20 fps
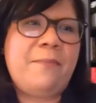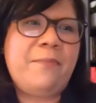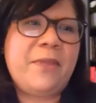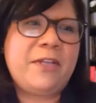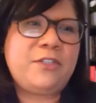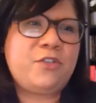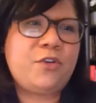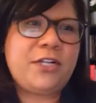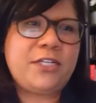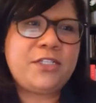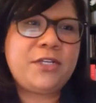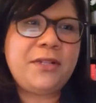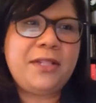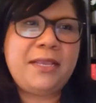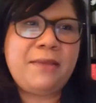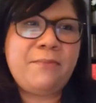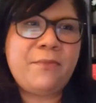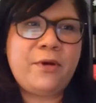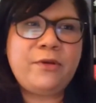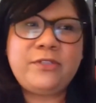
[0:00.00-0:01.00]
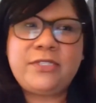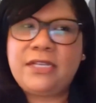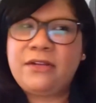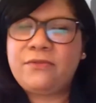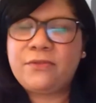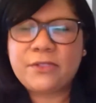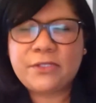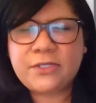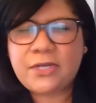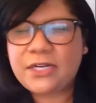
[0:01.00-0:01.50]
Traditionally, most
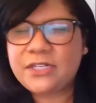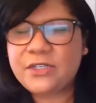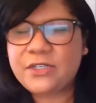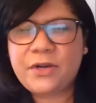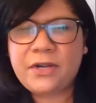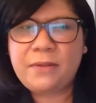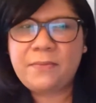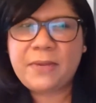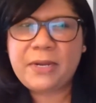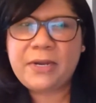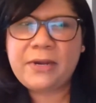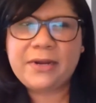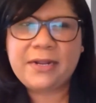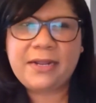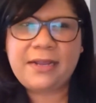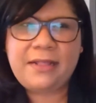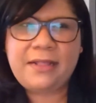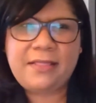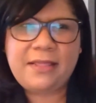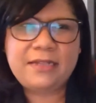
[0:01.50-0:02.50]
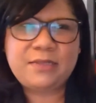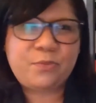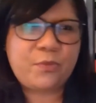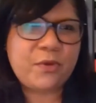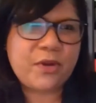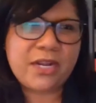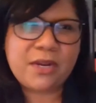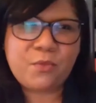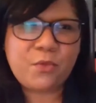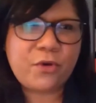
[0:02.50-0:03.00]
infrastructure in America that is
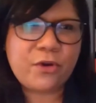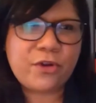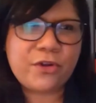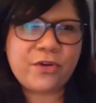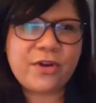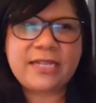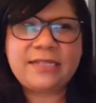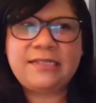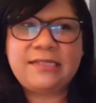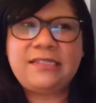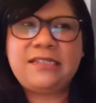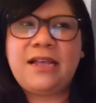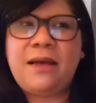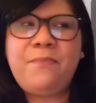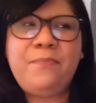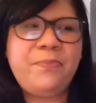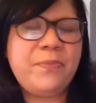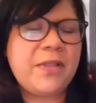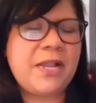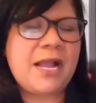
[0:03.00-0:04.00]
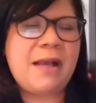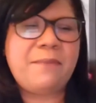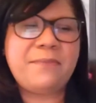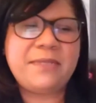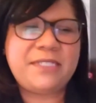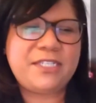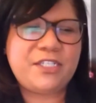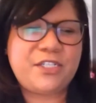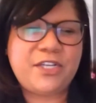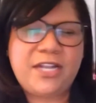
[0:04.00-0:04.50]
brick and mortar has some
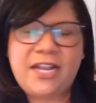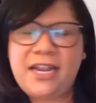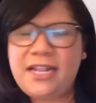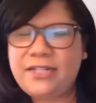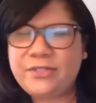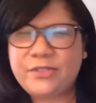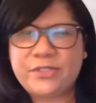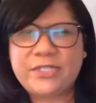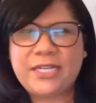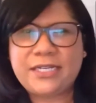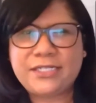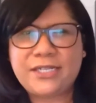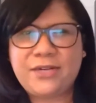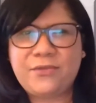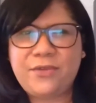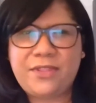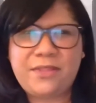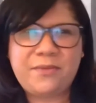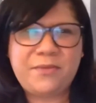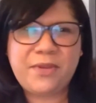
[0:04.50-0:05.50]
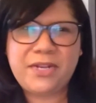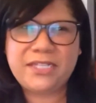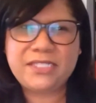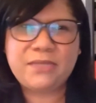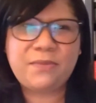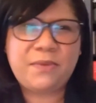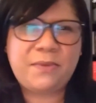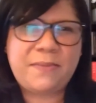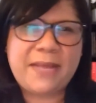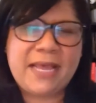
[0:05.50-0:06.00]
composition and intersection with a
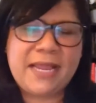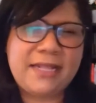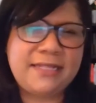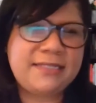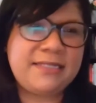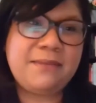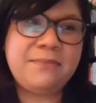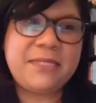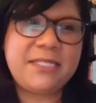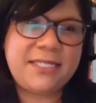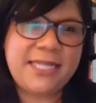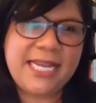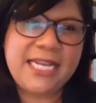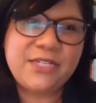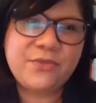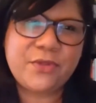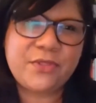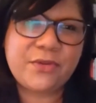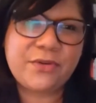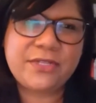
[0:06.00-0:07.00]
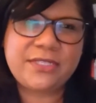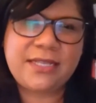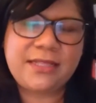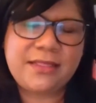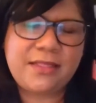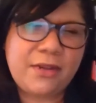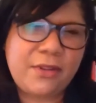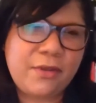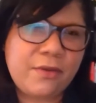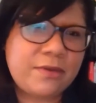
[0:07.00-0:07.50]
municipal bond at some stage, whether it's
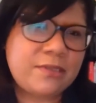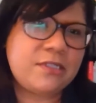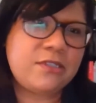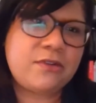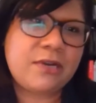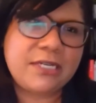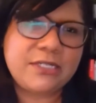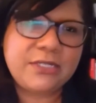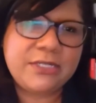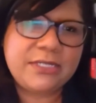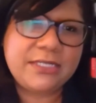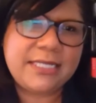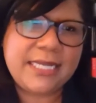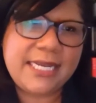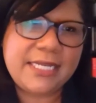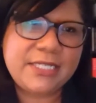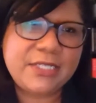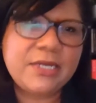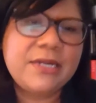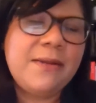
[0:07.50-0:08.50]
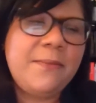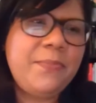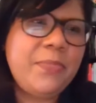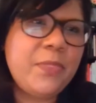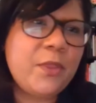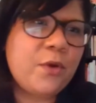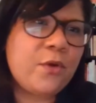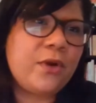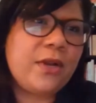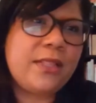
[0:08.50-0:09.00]
at the new construction stage
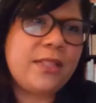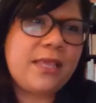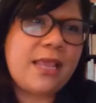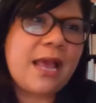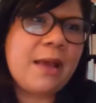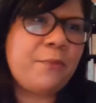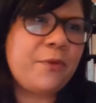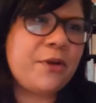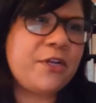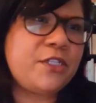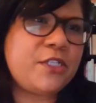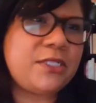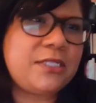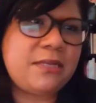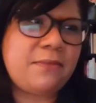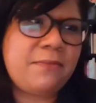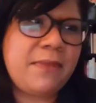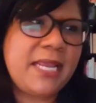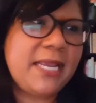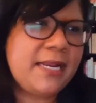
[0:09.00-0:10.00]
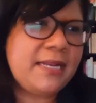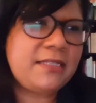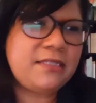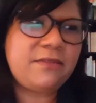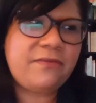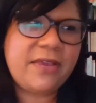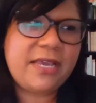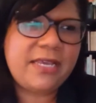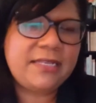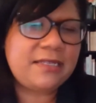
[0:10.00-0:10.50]
or in the operations and
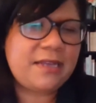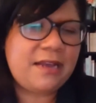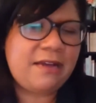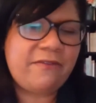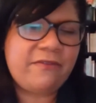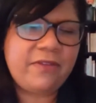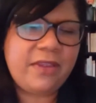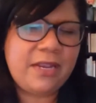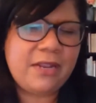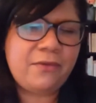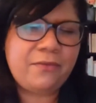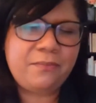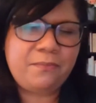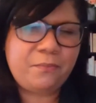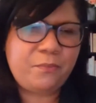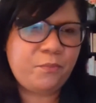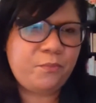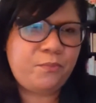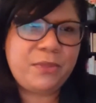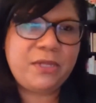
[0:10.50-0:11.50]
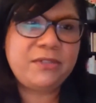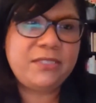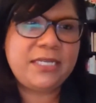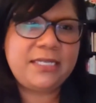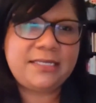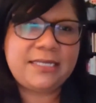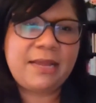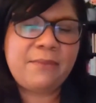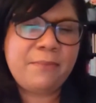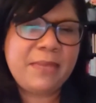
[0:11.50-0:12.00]
maintenance phase of, you know,
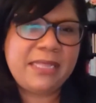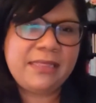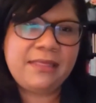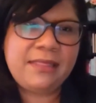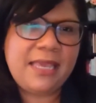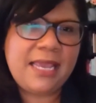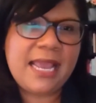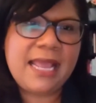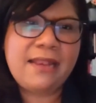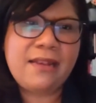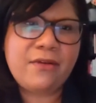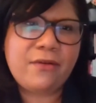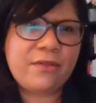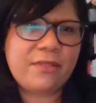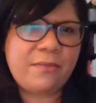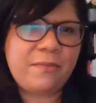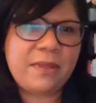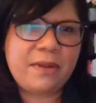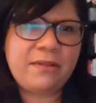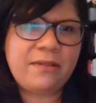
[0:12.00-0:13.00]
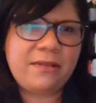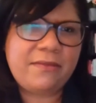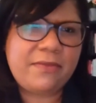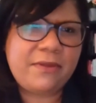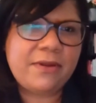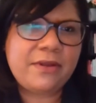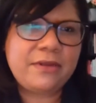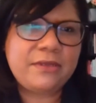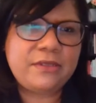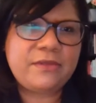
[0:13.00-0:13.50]
buildings that meet the end or the middle of
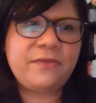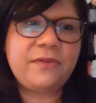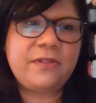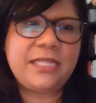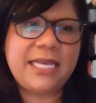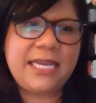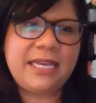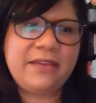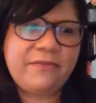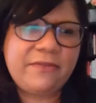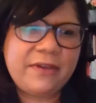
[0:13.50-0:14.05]
their useful life.